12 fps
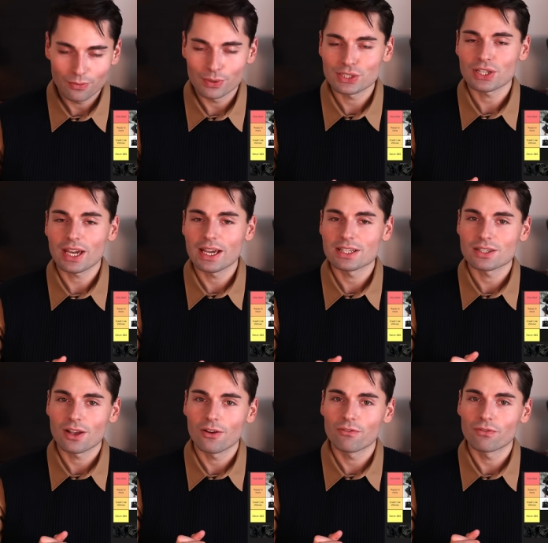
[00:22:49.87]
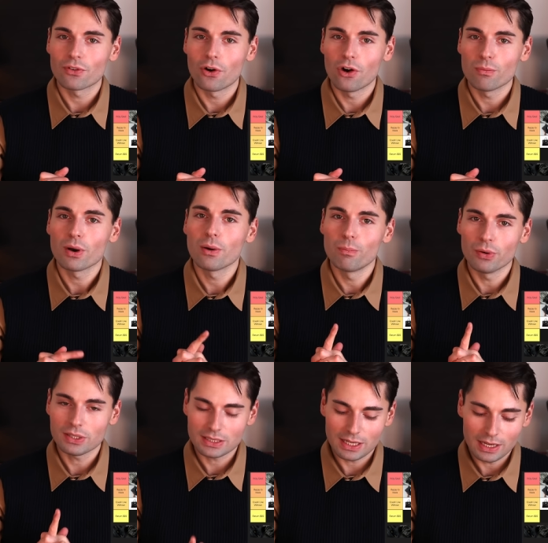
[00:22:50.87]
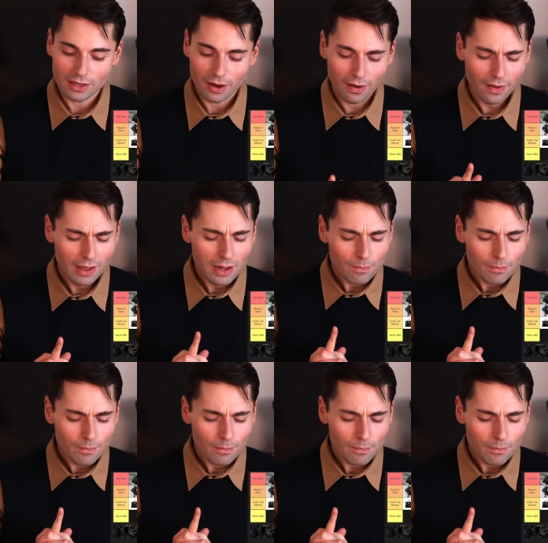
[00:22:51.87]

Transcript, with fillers: which is from Bottega.